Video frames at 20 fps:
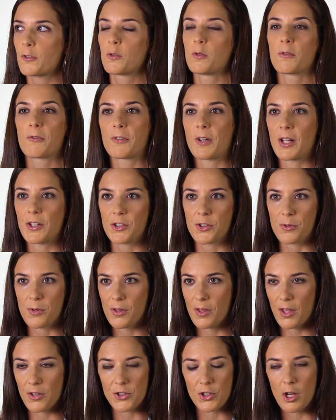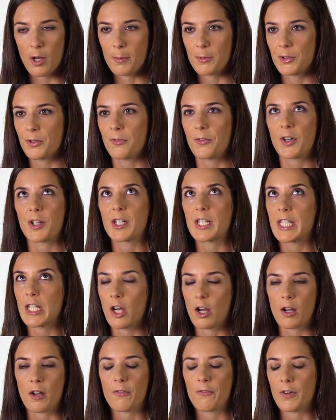cool friends through that job. It was a very
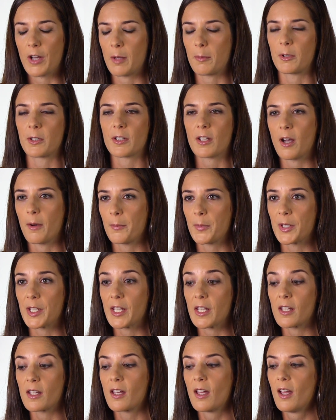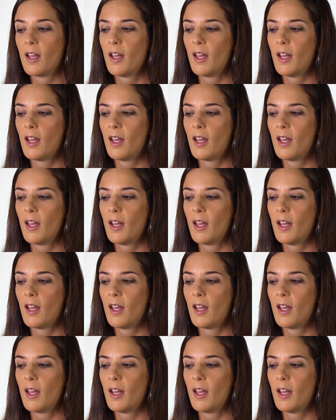young, vibrant company.